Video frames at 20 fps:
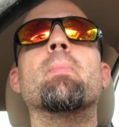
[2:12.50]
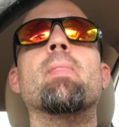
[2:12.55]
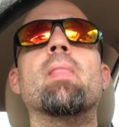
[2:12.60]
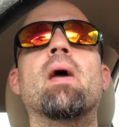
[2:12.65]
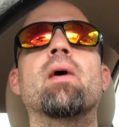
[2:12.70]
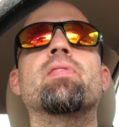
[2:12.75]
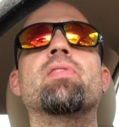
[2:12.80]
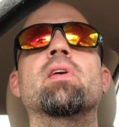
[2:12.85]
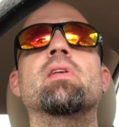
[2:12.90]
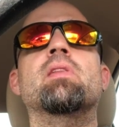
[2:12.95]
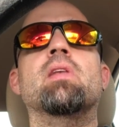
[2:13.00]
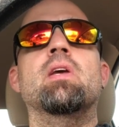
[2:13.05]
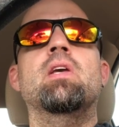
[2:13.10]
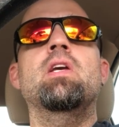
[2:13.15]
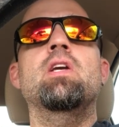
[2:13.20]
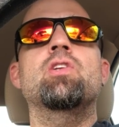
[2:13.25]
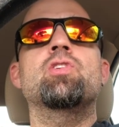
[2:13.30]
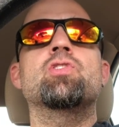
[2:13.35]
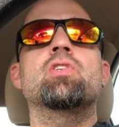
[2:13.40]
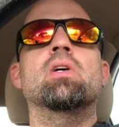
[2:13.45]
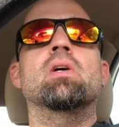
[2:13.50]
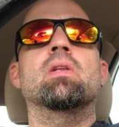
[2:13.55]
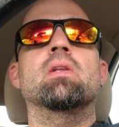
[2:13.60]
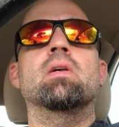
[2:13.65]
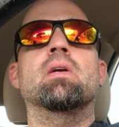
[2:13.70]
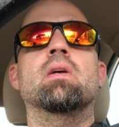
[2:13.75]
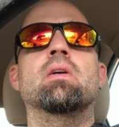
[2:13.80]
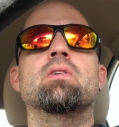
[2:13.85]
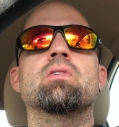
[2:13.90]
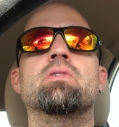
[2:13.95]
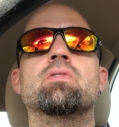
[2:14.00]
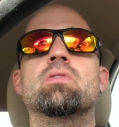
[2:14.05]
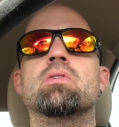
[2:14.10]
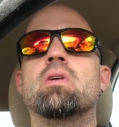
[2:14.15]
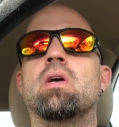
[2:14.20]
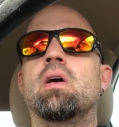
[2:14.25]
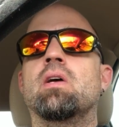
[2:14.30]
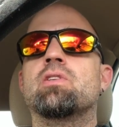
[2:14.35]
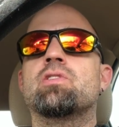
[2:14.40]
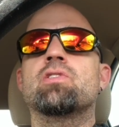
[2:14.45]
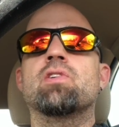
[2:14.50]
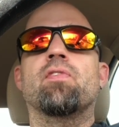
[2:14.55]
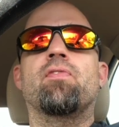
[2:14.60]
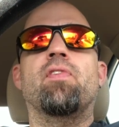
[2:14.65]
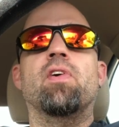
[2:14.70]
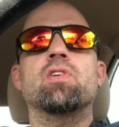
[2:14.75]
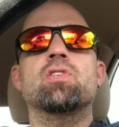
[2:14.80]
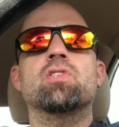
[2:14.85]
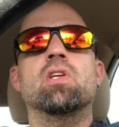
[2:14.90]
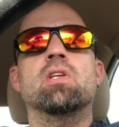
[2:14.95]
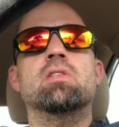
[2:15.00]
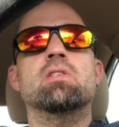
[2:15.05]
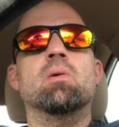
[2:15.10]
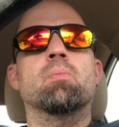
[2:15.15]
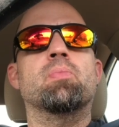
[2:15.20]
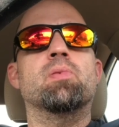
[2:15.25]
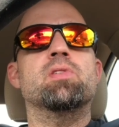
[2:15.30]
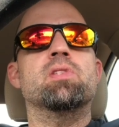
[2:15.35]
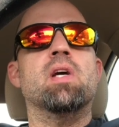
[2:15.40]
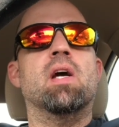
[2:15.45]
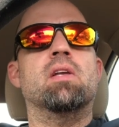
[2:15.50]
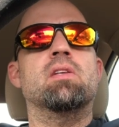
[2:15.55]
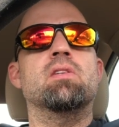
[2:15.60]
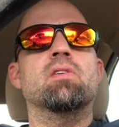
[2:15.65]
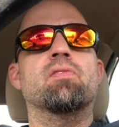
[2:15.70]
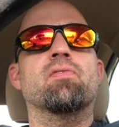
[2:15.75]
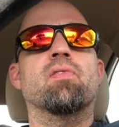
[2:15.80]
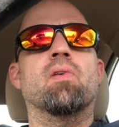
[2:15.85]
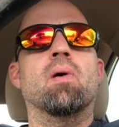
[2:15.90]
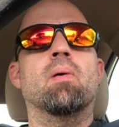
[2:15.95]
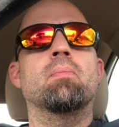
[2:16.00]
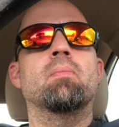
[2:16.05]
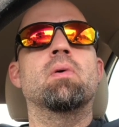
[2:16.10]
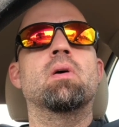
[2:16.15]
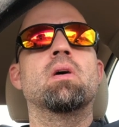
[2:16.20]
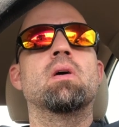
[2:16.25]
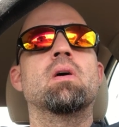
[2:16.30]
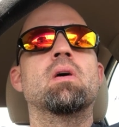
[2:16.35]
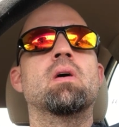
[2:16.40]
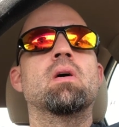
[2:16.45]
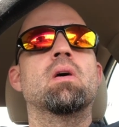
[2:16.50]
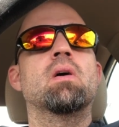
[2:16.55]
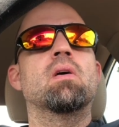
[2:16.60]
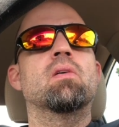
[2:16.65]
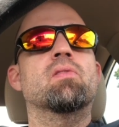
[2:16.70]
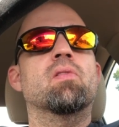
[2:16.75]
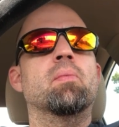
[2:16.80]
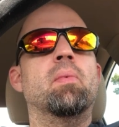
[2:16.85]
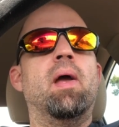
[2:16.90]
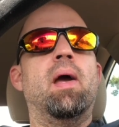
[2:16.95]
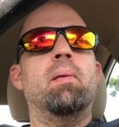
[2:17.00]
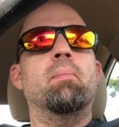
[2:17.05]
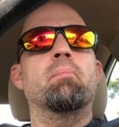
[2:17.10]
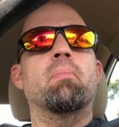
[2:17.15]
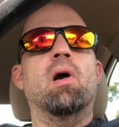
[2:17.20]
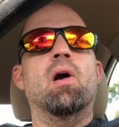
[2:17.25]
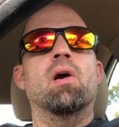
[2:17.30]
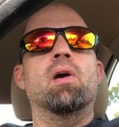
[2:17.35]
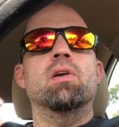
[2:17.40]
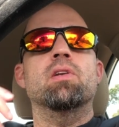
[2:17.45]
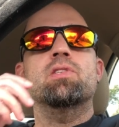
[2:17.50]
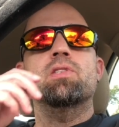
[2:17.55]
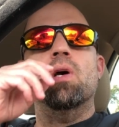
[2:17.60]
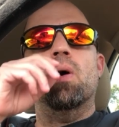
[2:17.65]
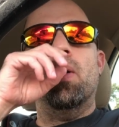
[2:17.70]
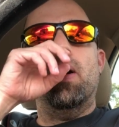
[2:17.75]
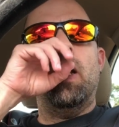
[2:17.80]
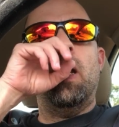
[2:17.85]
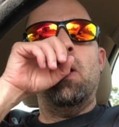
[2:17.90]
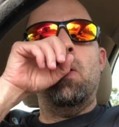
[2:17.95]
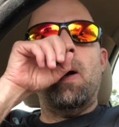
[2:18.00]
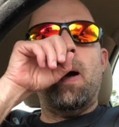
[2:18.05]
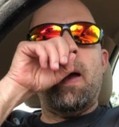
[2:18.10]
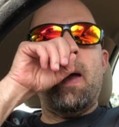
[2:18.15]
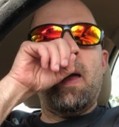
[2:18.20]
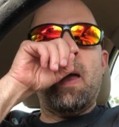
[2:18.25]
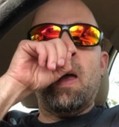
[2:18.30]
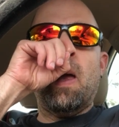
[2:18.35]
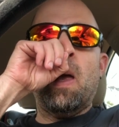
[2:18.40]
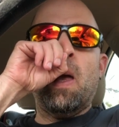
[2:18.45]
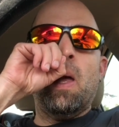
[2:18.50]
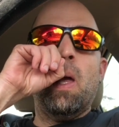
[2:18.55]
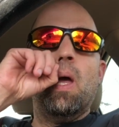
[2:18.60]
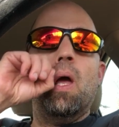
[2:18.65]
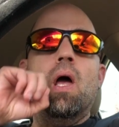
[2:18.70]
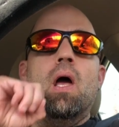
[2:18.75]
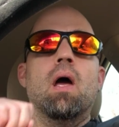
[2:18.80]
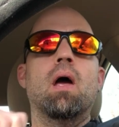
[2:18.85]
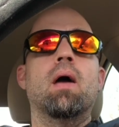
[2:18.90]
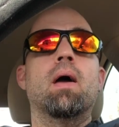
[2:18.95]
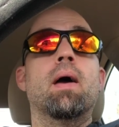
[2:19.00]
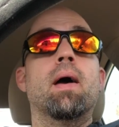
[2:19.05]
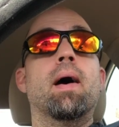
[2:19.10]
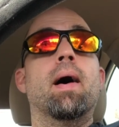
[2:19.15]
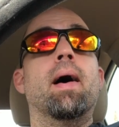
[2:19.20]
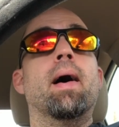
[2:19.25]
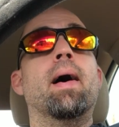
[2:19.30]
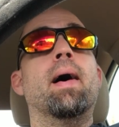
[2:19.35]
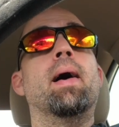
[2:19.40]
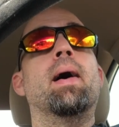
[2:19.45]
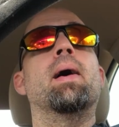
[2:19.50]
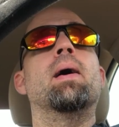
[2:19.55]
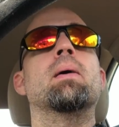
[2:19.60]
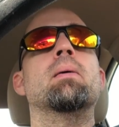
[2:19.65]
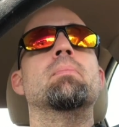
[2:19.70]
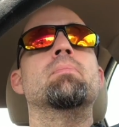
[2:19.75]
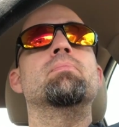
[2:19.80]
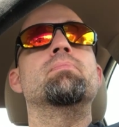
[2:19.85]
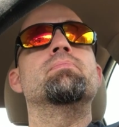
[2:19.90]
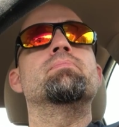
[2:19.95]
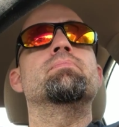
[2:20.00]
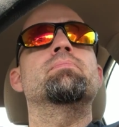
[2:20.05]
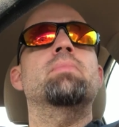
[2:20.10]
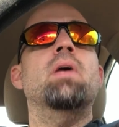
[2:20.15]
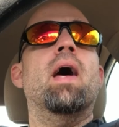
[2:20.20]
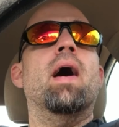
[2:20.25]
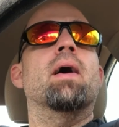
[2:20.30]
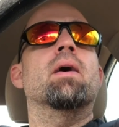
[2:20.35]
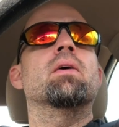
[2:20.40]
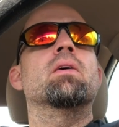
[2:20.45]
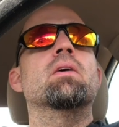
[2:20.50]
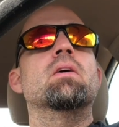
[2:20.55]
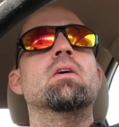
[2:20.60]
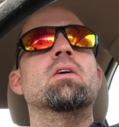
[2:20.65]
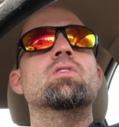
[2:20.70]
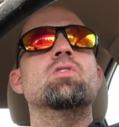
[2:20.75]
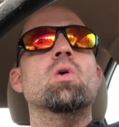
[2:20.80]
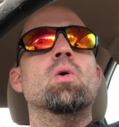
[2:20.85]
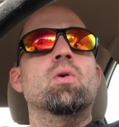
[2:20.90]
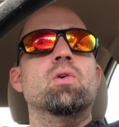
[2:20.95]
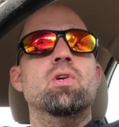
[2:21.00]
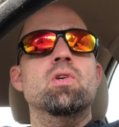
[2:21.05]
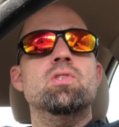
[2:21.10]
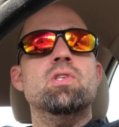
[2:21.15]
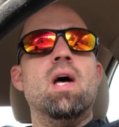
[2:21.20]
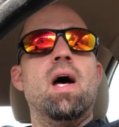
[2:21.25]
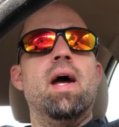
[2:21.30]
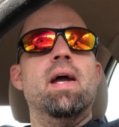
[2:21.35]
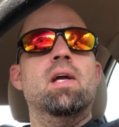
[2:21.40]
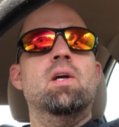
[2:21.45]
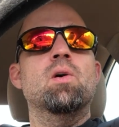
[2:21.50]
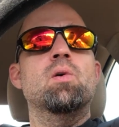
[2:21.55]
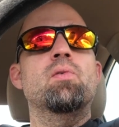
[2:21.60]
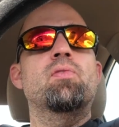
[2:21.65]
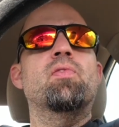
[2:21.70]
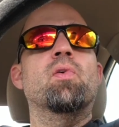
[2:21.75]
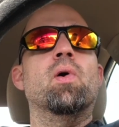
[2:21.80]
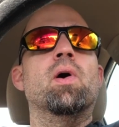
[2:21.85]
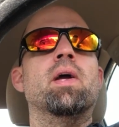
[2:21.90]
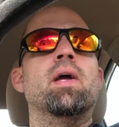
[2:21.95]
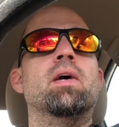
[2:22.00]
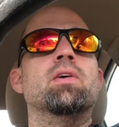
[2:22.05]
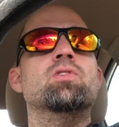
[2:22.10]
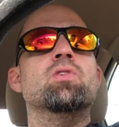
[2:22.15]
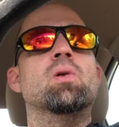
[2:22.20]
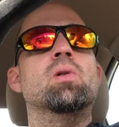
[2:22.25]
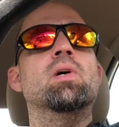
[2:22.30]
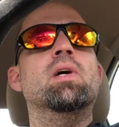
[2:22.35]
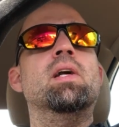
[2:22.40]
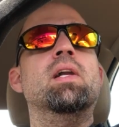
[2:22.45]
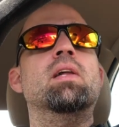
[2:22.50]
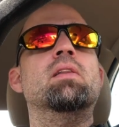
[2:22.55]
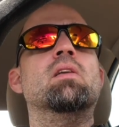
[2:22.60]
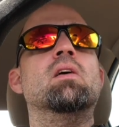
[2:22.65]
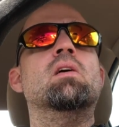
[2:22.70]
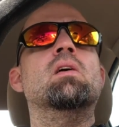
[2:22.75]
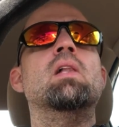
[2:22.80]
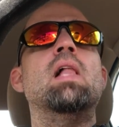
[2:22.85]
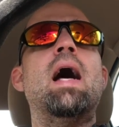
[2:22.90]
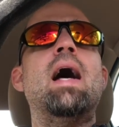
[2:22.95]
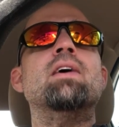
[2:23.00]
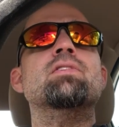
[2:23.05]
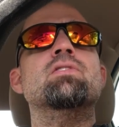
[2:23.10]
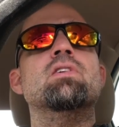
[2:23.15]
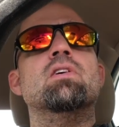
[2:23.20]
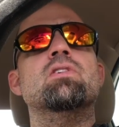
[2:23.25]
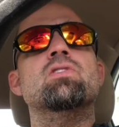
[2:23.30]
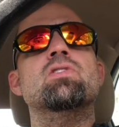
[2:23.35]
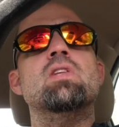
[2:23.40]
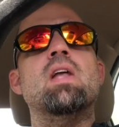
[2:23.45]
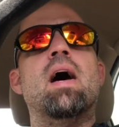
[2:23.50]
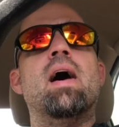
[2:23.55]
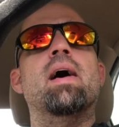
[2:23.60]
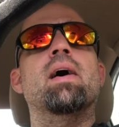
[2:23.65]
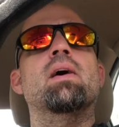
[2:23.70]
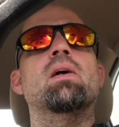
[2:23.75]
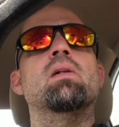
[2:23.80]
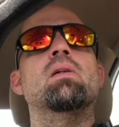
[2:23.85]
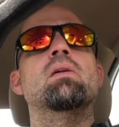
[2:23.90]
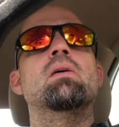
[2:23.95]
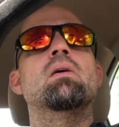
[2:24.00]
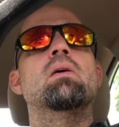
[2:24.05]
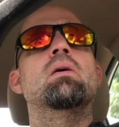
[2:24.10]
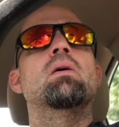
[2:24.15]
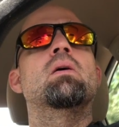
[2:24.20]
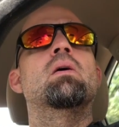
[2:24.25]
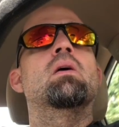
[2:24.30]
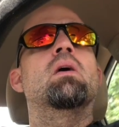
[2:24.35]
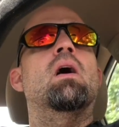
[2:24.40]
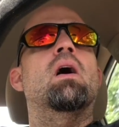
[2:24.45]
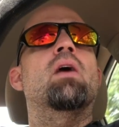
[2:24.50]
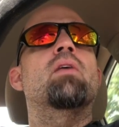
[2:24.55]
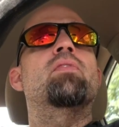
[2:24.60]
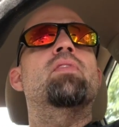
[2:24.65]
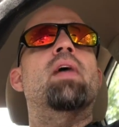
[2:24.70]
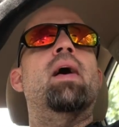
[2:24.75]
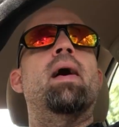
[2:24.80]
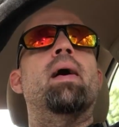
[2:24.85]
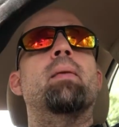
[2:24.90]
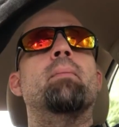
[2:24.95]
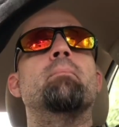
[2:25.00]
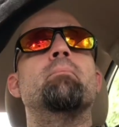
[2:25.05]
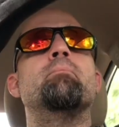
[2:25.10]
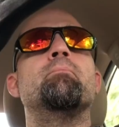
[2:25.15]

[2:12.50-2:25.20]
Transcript: I think the heat shielding is sufficient to protect you from getting burned. So anyway, yeah. So here's a haiku for you. So looking at the classic style of that